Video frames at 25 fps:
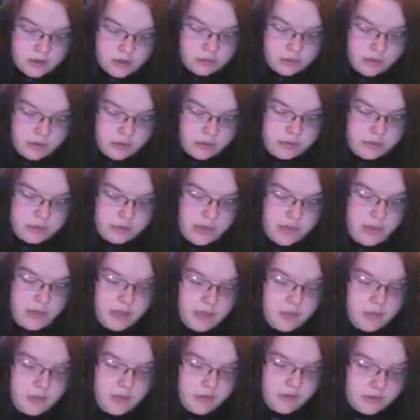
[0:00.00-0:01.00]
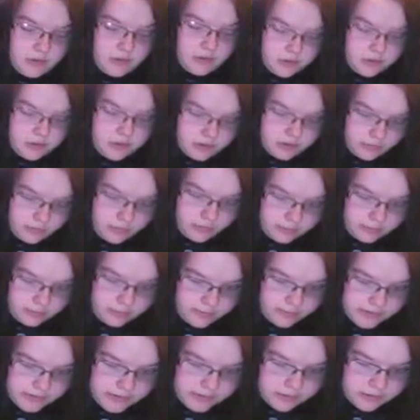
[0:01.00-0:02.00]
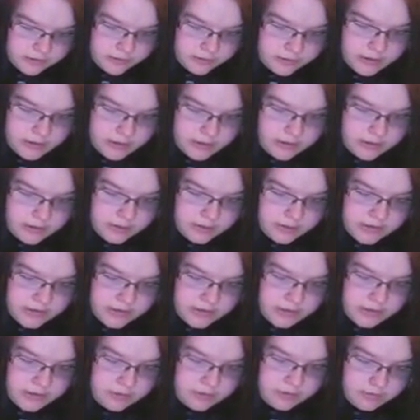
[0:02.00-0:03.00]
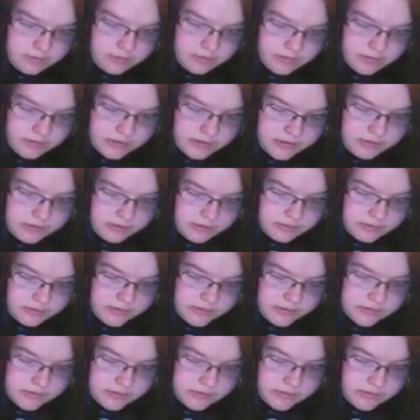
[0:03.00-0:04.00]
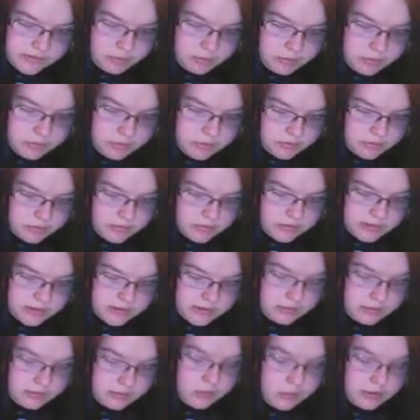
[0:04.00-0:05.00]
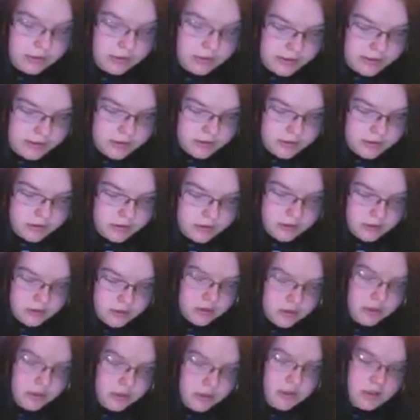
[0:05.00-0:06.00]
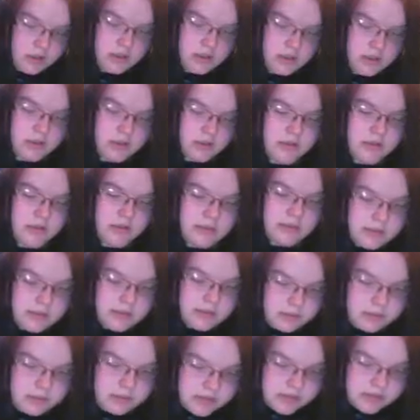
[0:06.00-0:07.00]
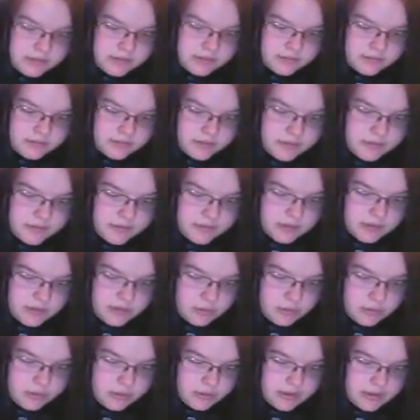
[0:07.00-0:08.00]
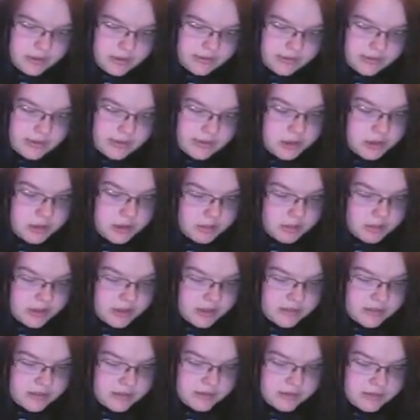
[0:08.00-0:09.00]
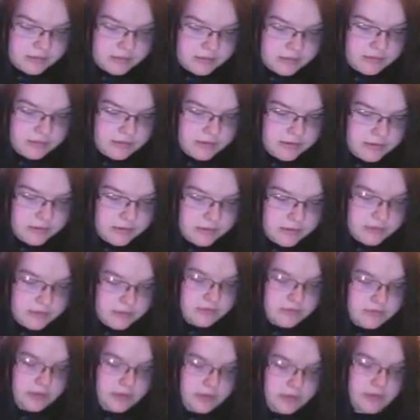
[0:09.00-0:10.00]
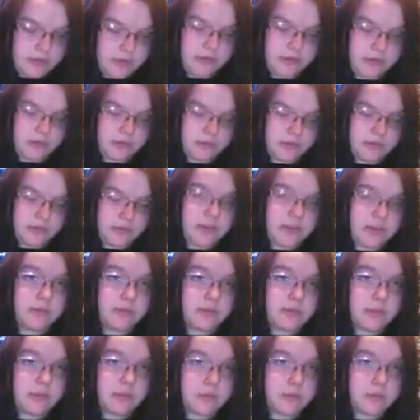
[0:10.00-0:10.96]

Crane became a professor at Gotham City University, but was summarily dismissed from his unorthodox teaching methods and his refusal to follow the school's safety